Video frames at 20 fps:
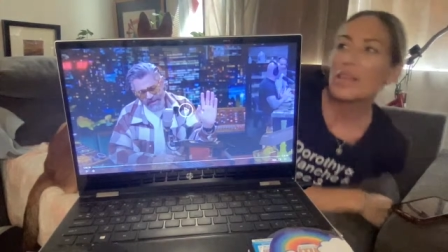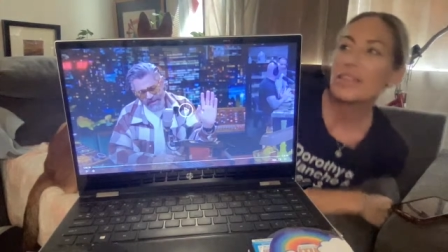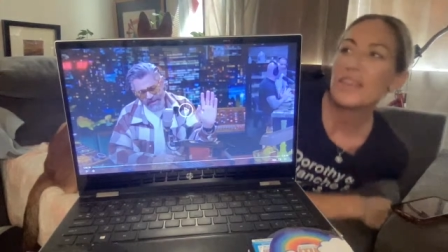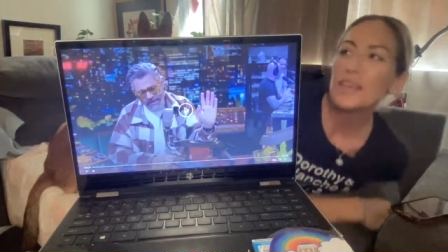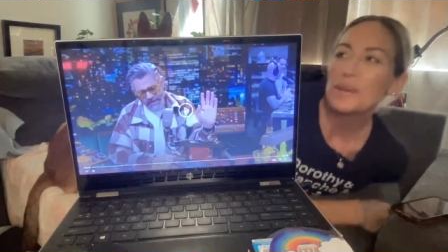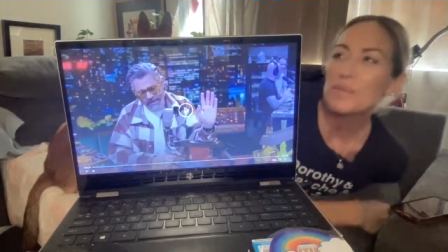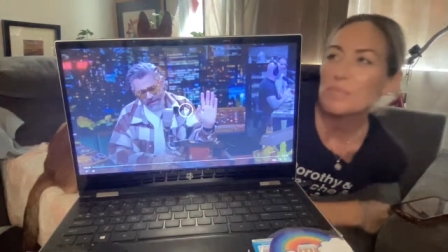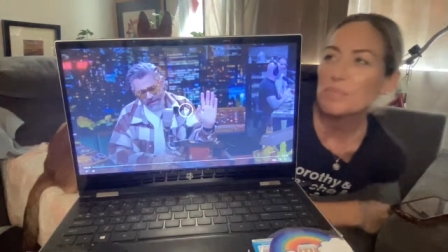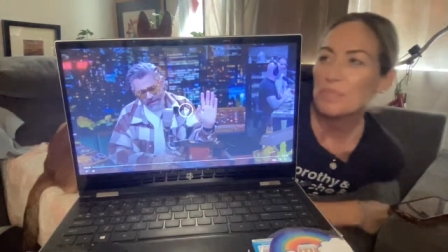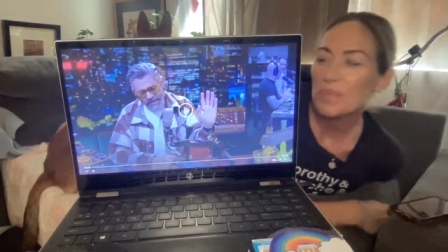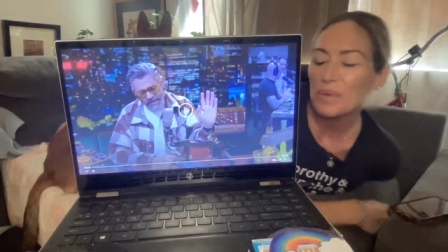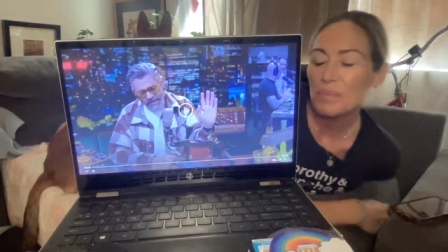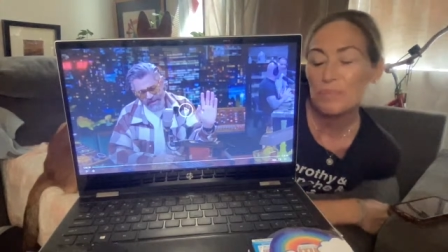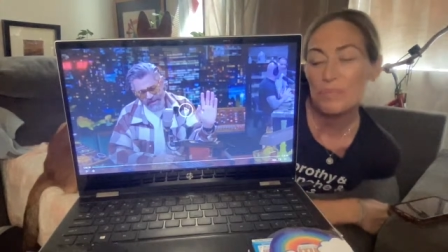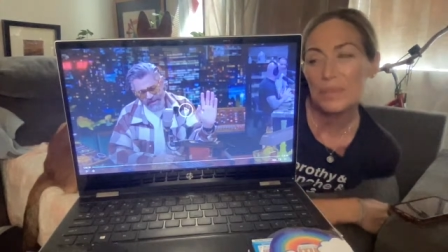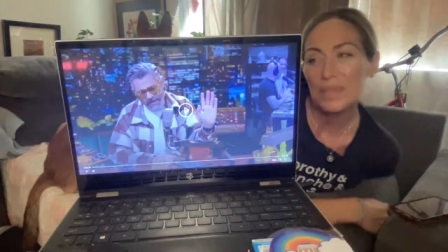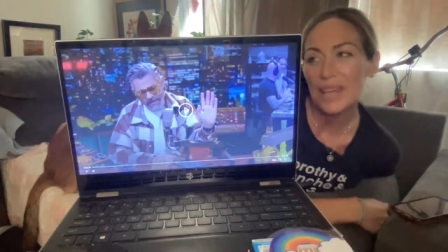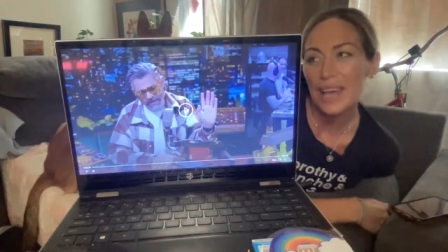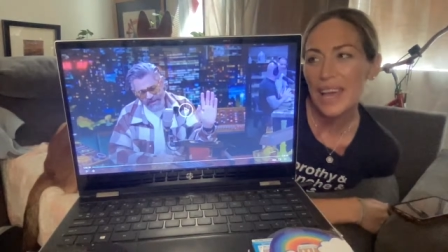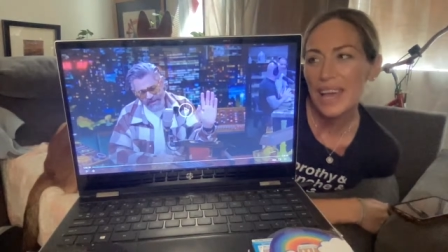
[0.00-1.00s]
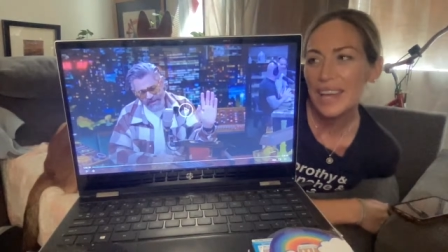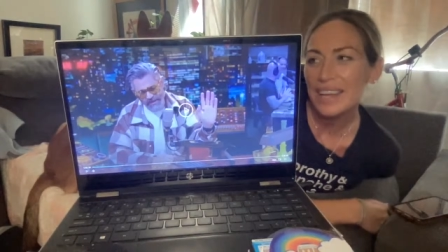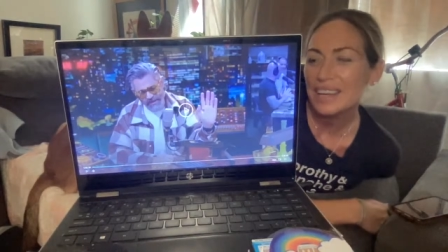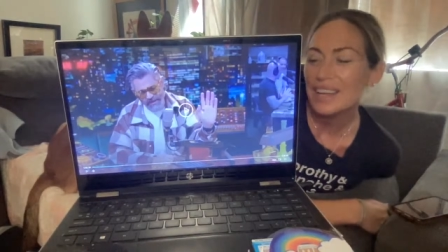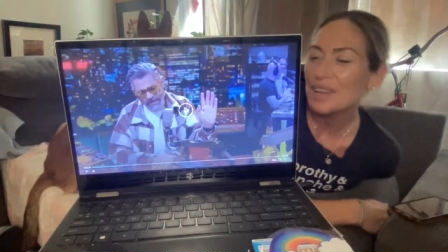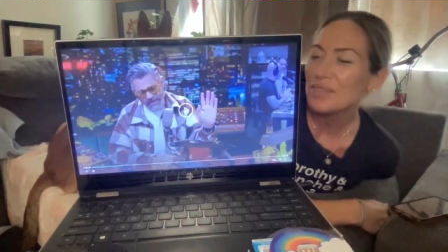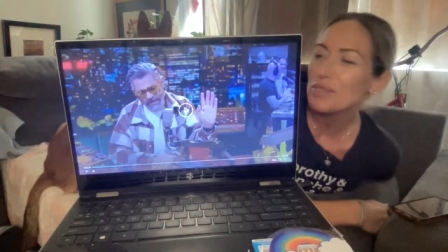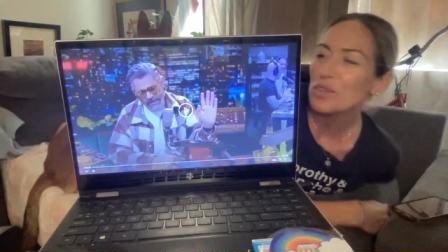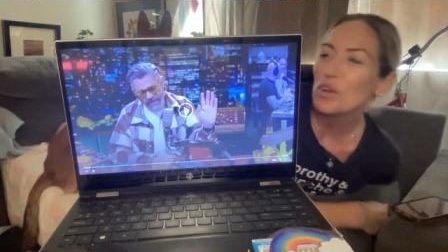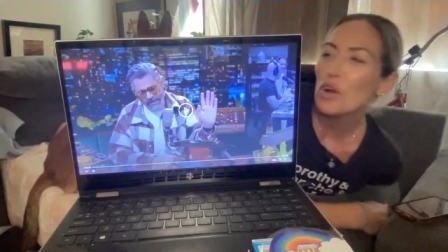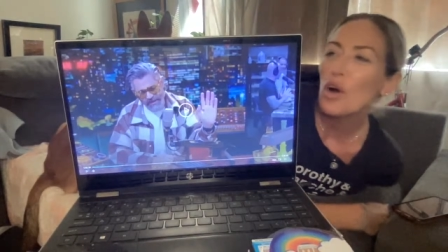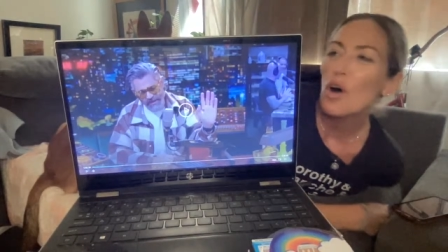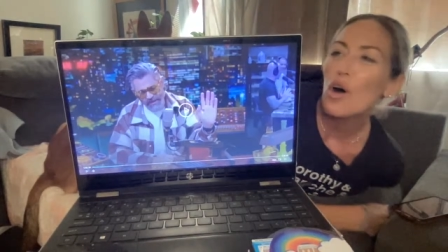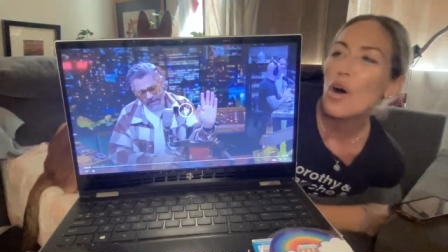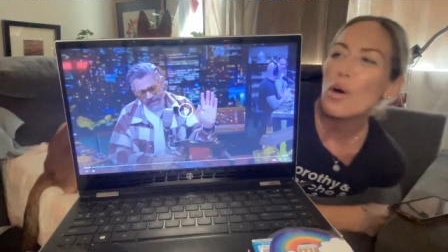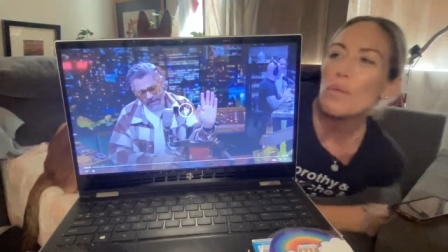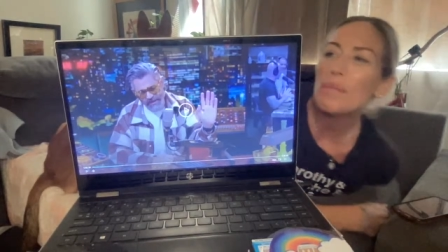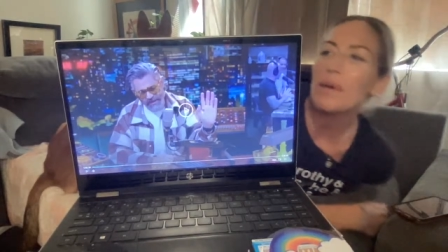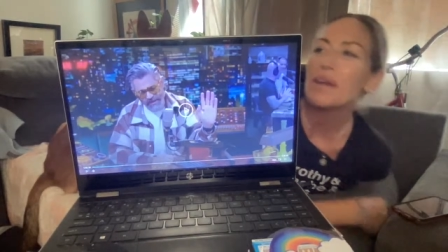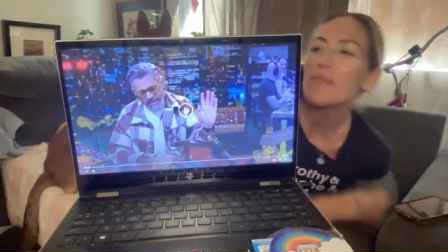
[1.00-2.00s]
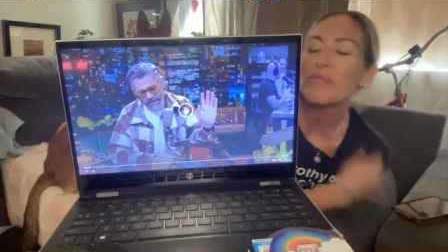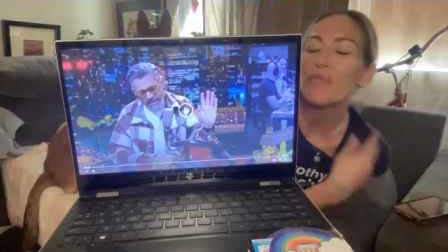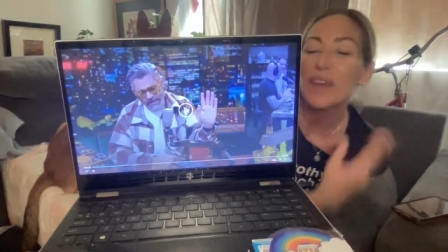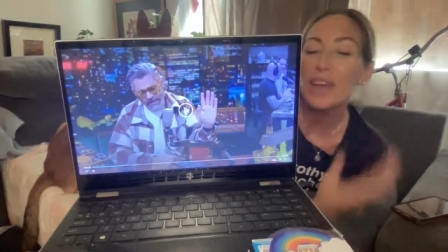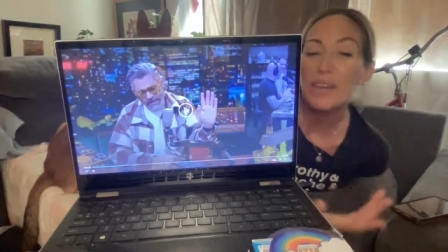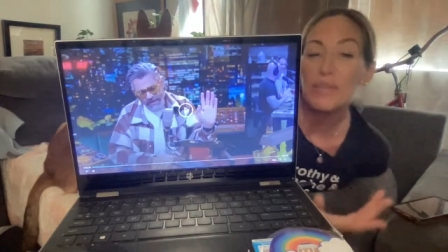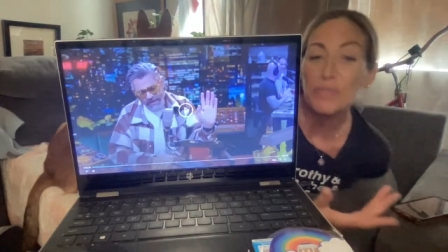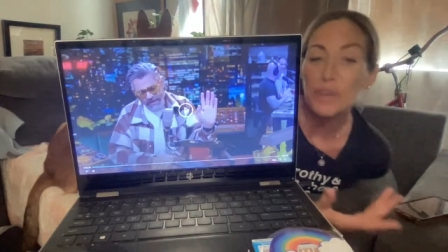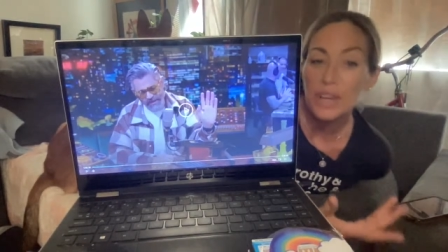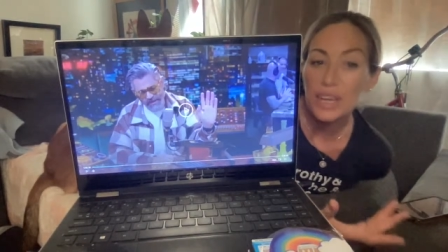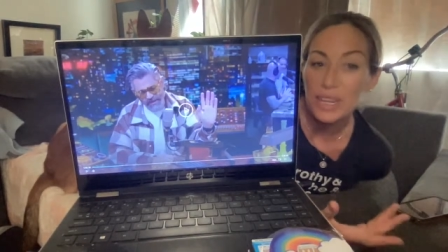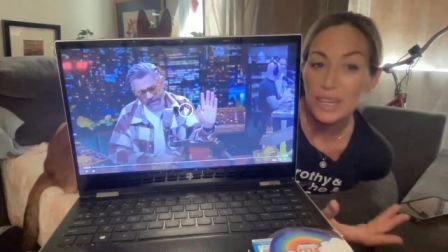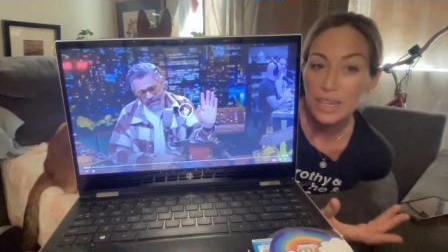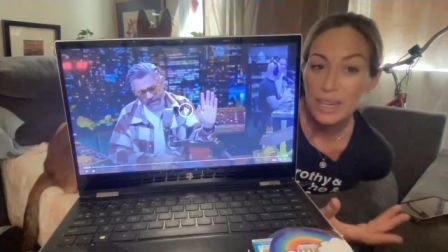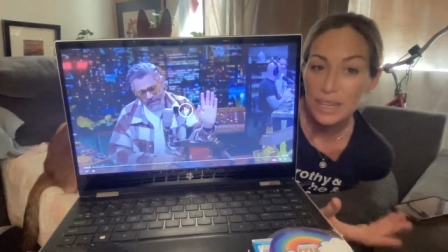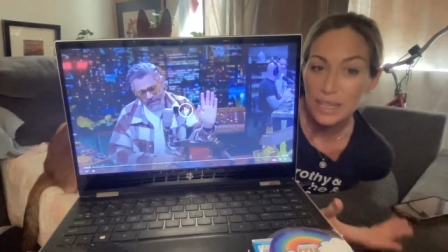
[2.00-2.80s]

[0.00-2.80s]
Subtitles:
I think they're all my favorite,